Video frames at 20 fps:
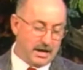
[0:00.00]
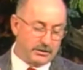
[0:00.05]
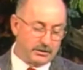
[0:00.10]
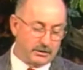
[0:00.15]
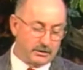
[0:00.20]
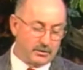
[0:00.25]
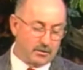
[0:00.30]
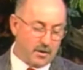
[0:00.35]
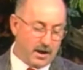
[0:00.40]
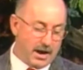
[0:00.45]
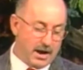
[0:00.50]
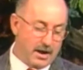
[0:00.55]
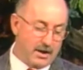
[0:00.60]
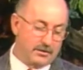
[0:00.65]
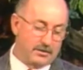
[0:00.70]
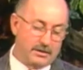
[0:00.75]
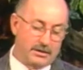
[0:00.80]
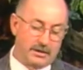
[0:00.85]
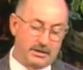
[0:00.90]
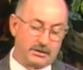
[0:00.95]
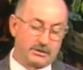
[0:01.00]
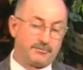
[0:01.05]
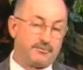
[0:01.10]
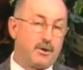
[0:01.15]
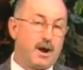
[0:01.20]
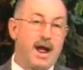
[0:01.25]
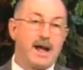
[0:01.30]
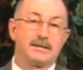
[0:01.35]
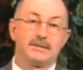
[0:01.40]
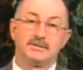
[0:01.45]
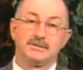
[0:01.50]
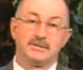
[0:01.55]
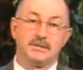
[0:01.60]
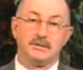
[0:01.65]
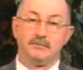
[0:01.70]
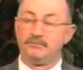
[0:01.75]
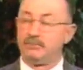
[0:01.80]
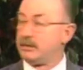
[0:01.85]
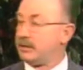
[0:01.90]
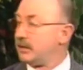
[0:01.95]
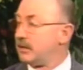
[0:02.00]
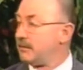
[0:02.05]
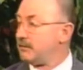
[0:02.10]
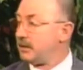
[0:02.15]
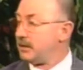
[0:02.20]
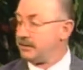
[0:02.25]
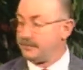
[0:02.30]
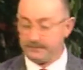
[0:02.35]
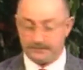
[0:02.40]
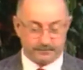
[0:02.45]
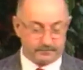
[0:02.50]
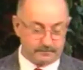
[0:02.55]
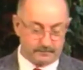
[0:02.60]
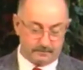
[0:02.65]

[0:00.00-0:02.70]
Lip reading: underground that is practicing polygamy?